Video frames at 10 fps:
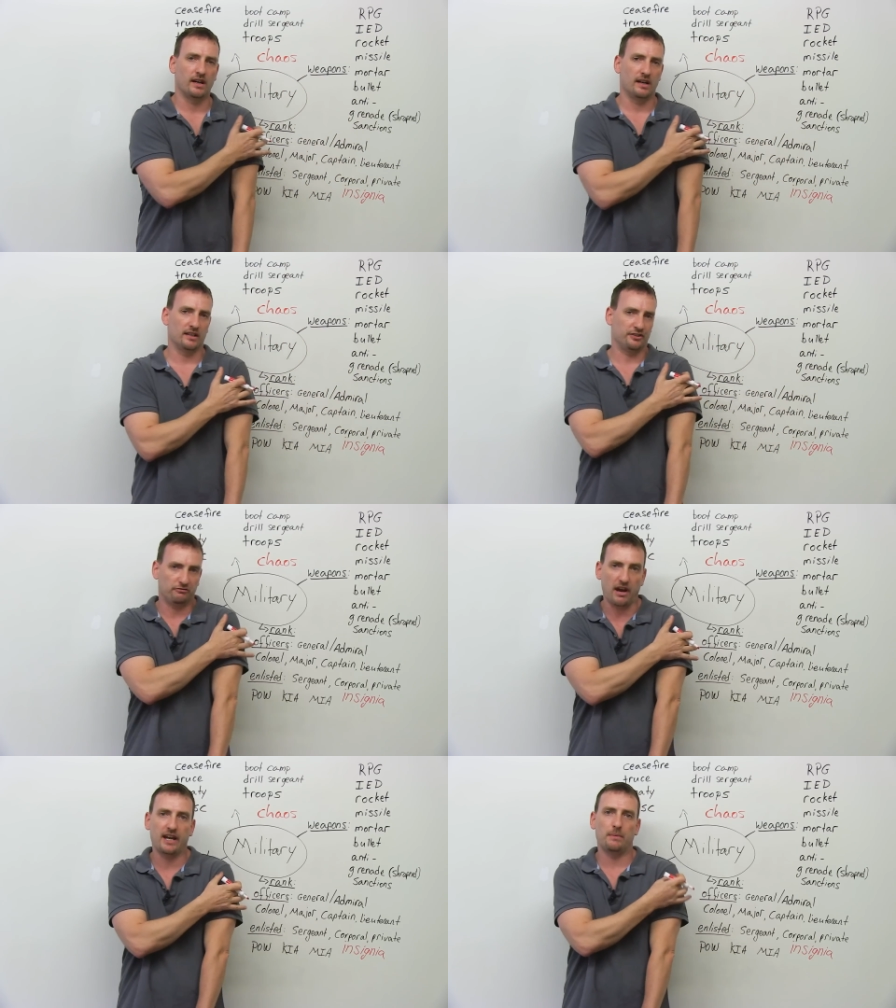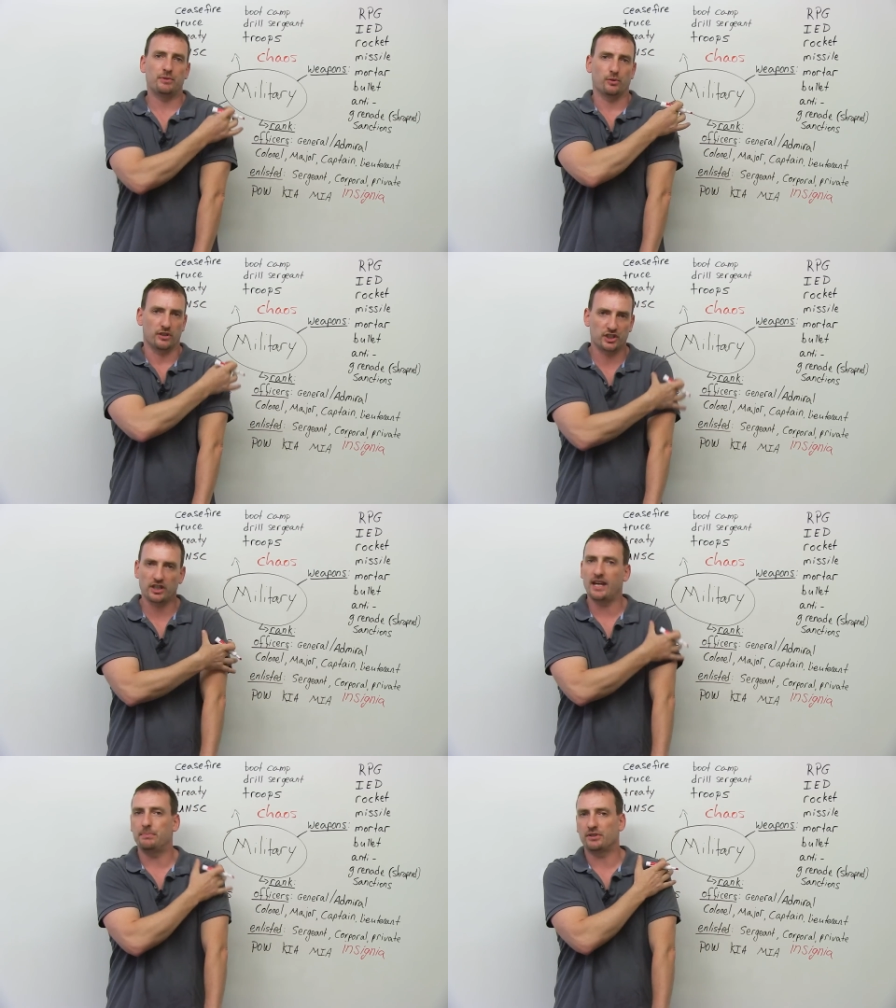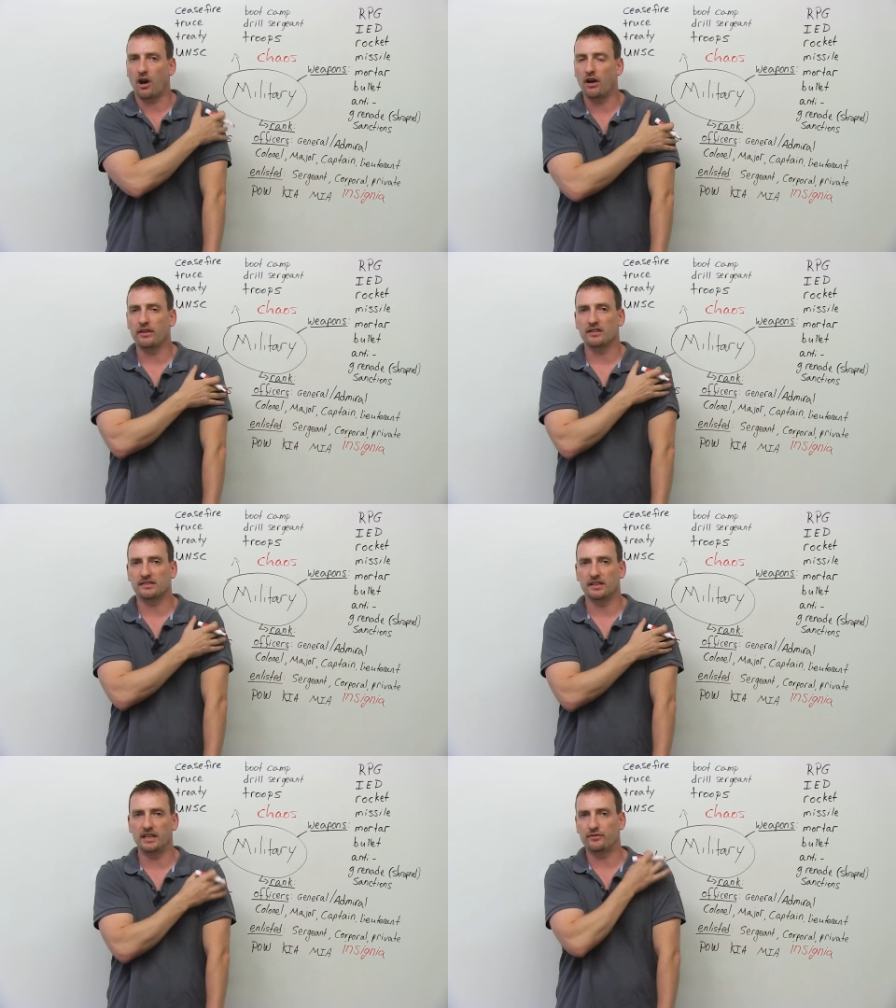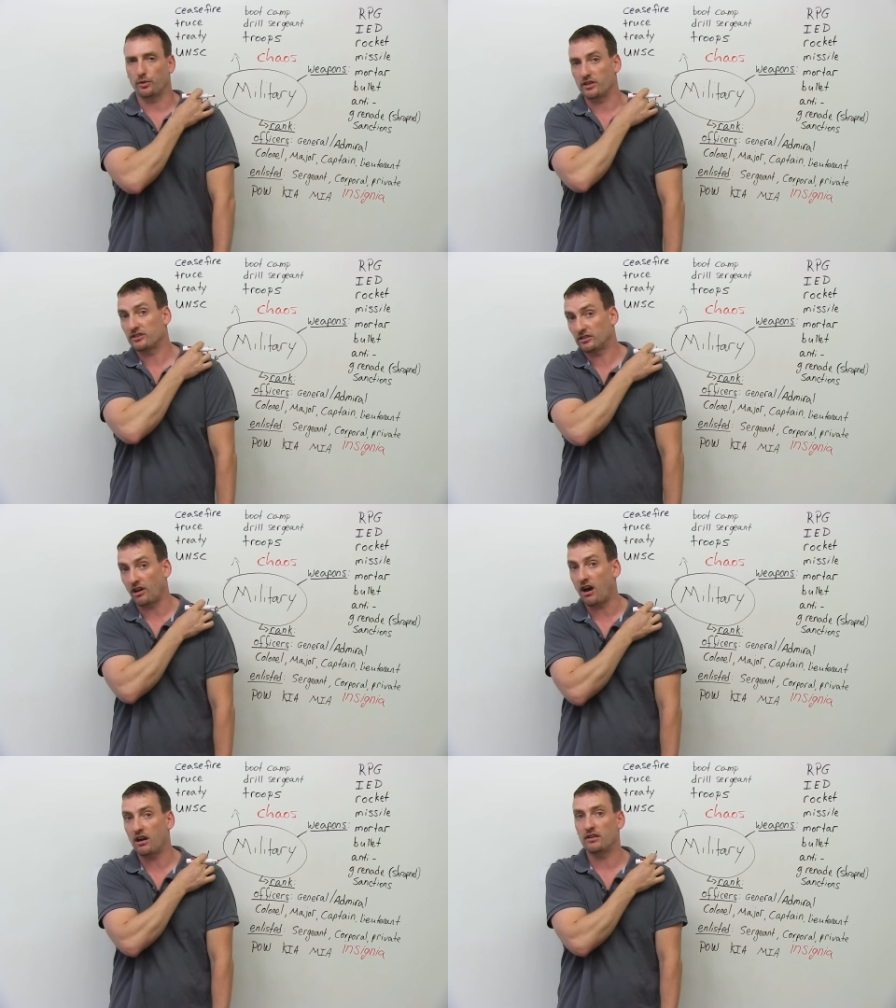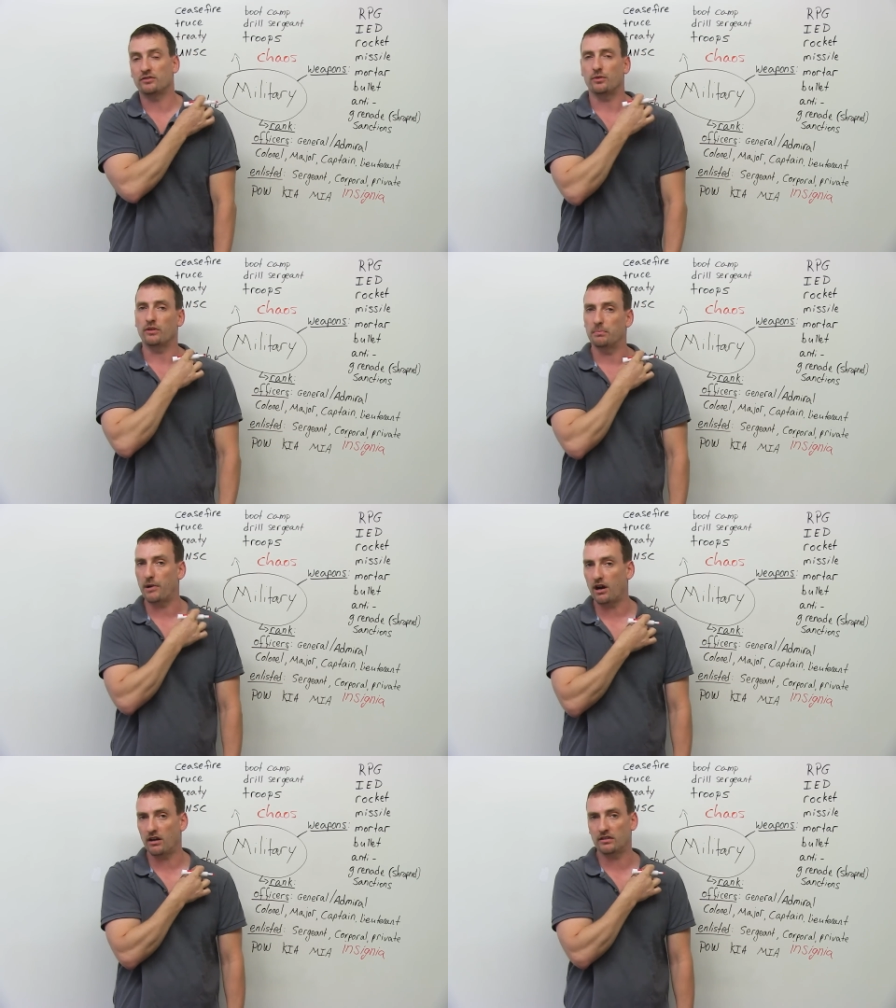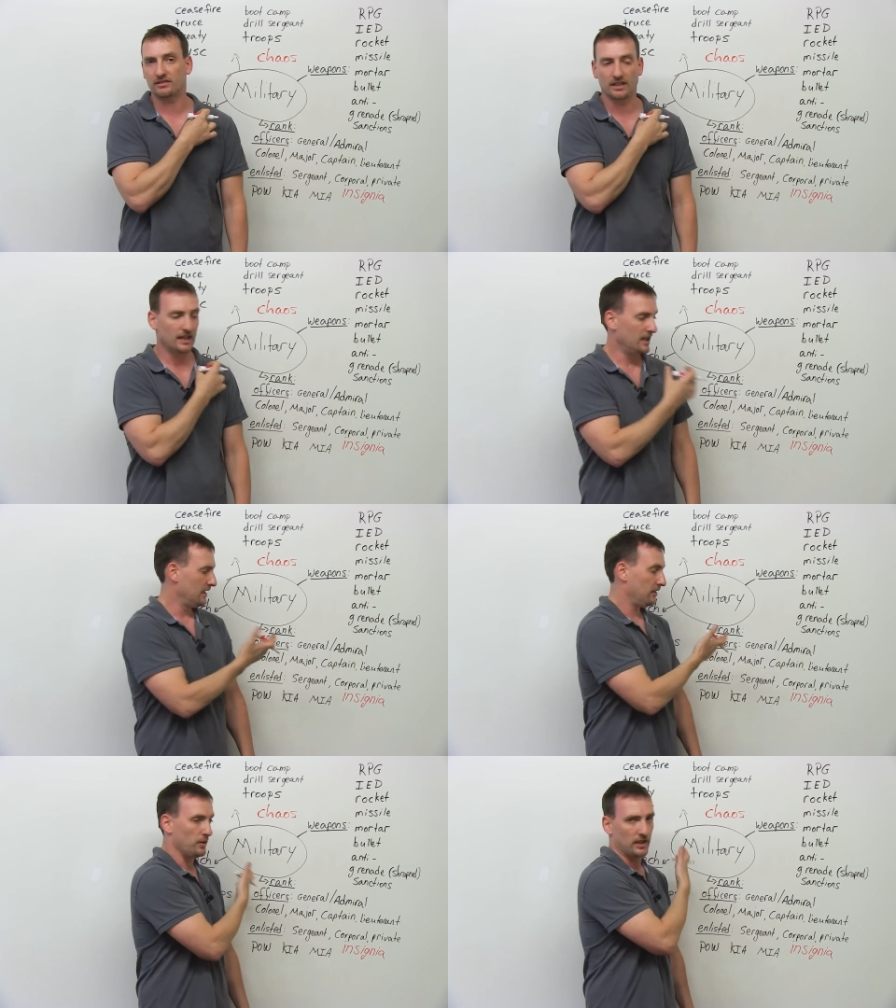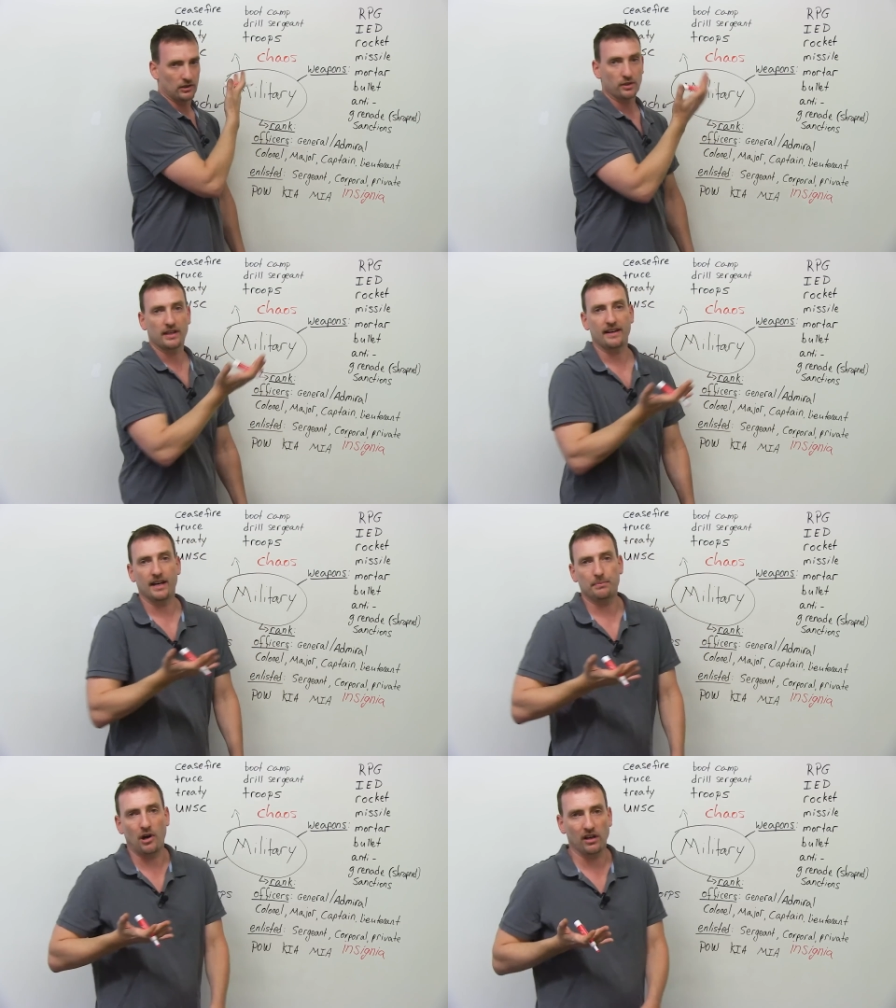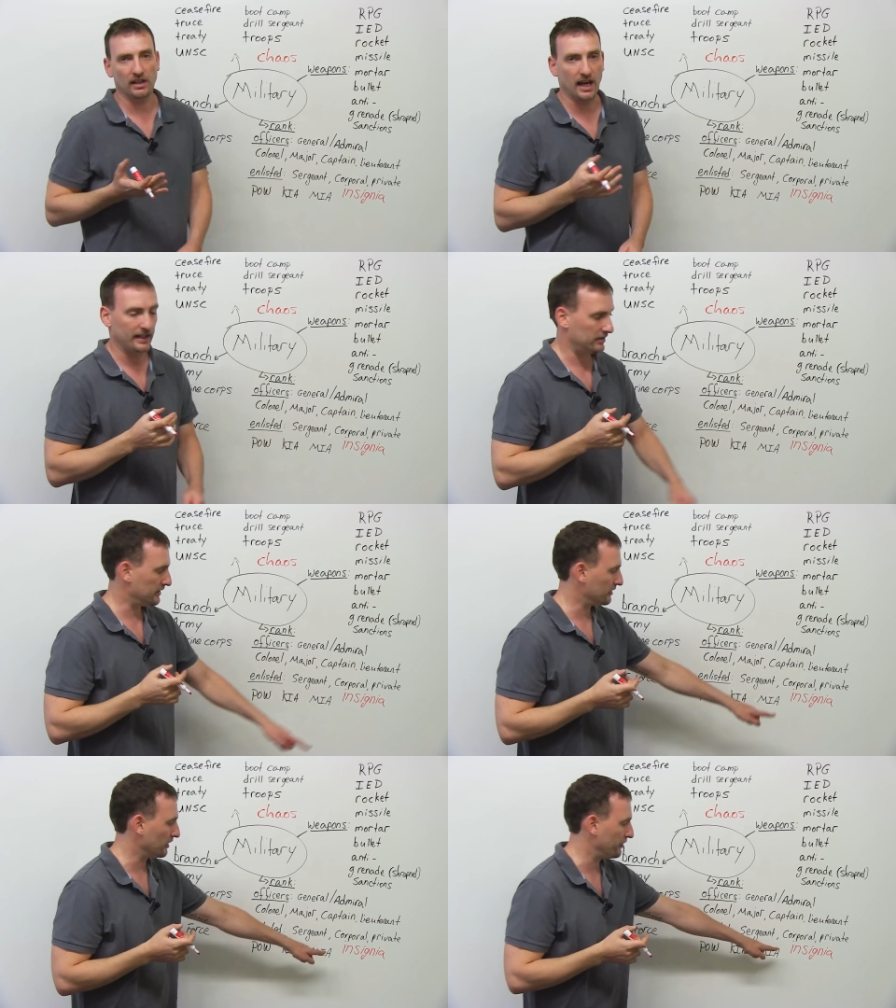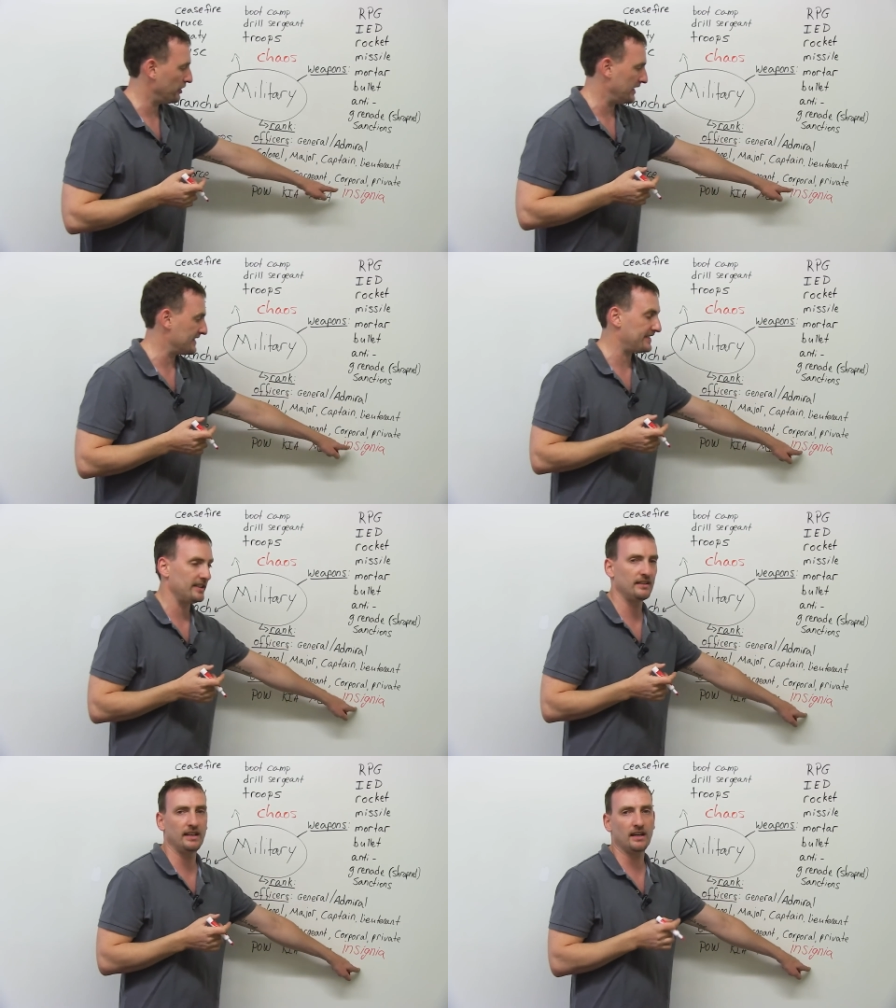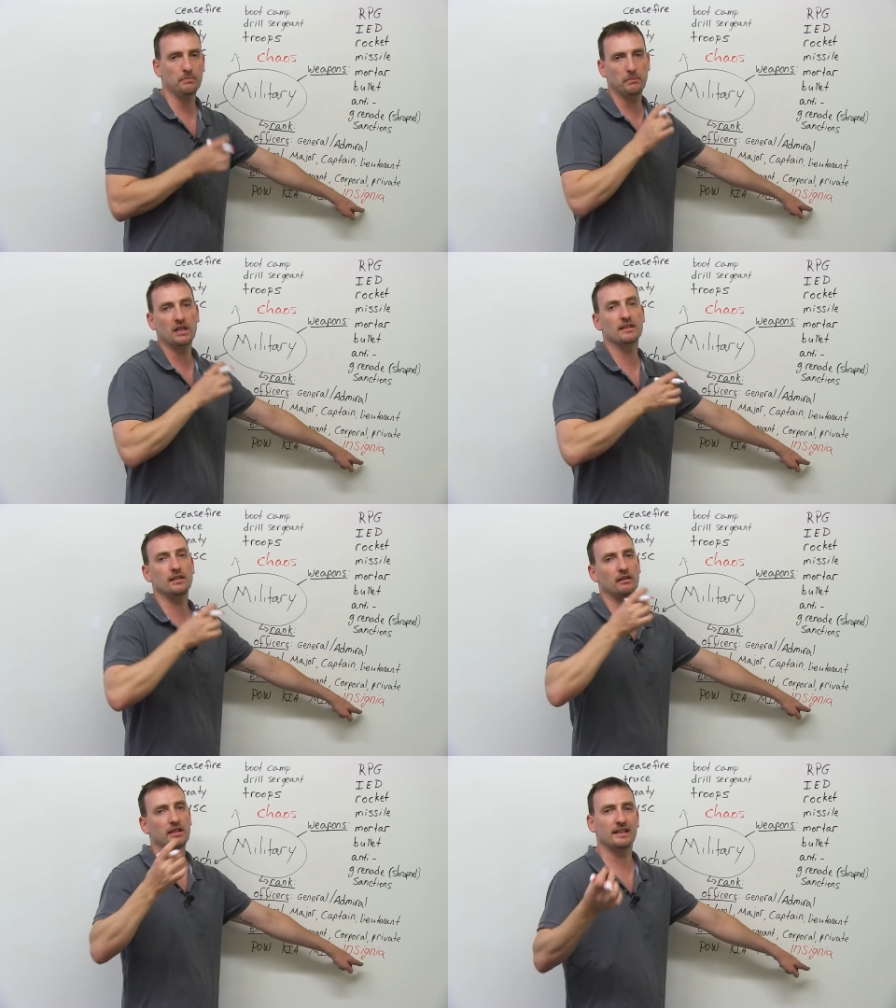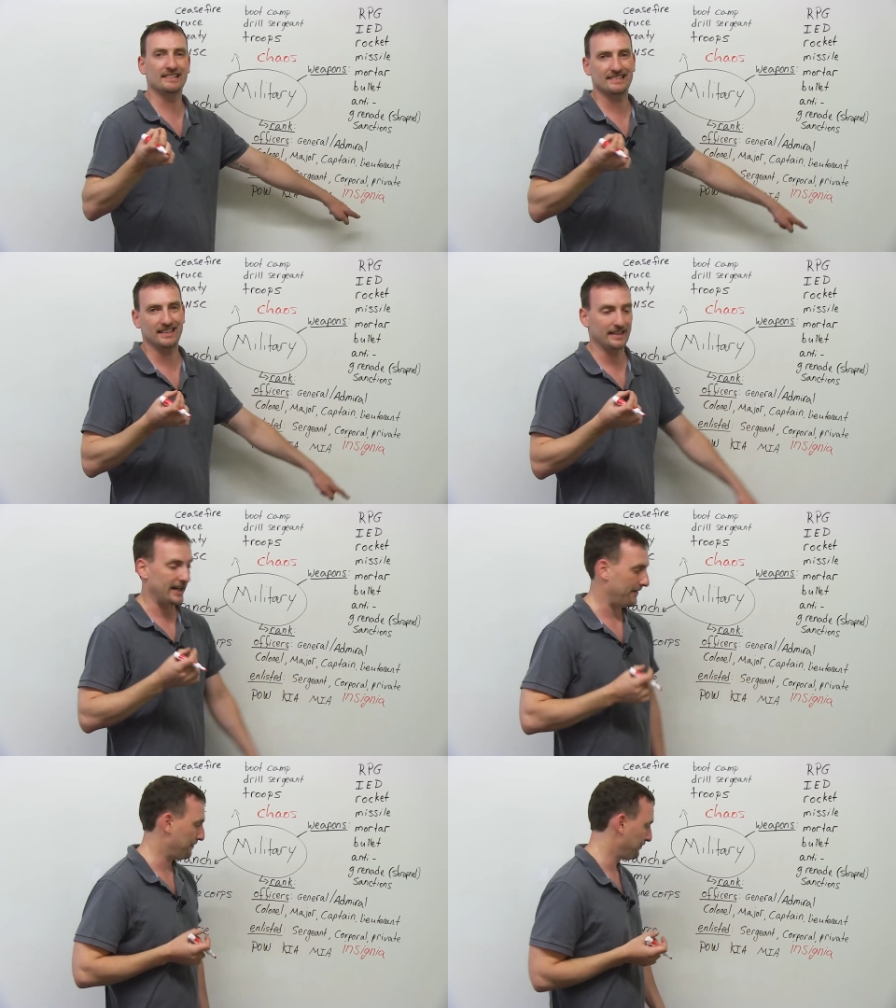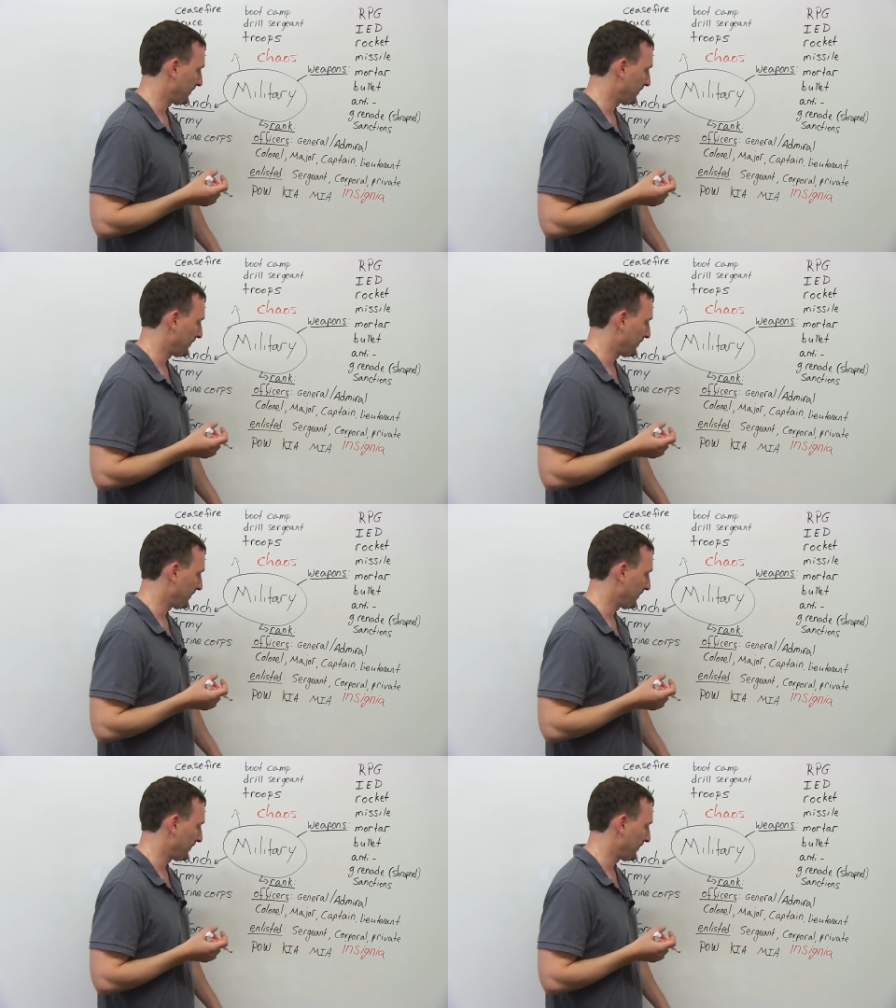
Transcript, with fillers: the stripes or the shapes on their sleeves or the stars or the bars, you can look that up online. Just look for insignia, military insignia.